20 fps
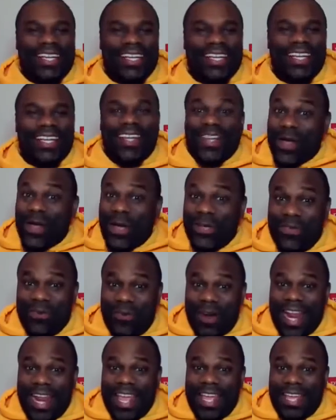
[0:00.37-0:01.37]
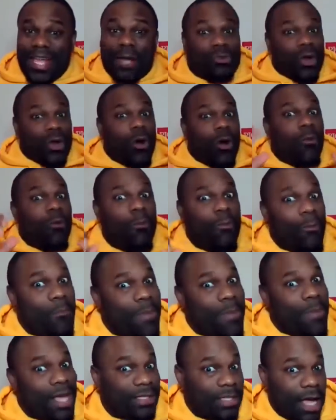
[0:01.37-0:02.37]
Are you ready? Don't
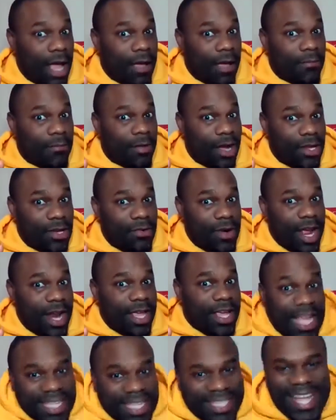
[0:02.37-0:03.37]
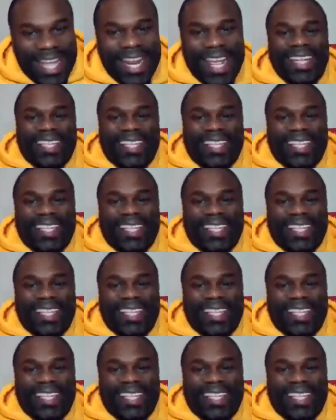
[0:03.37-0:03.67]
mess up. Are you ready? Dance,